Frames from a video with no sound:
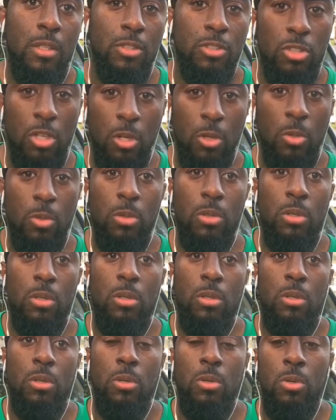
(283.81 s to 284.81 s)
So,
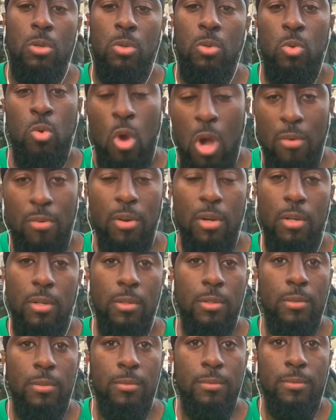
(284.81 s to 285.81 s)
whoever
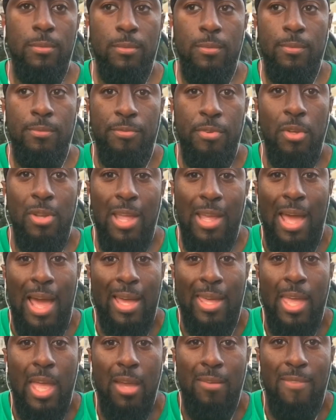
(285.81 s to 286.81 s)
feel like I
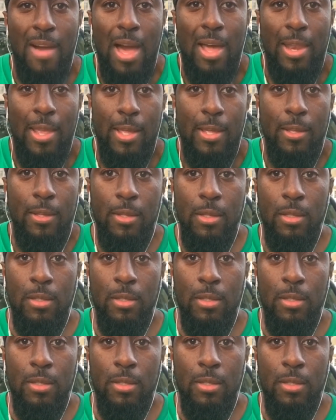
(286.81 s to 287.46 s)
can't violate,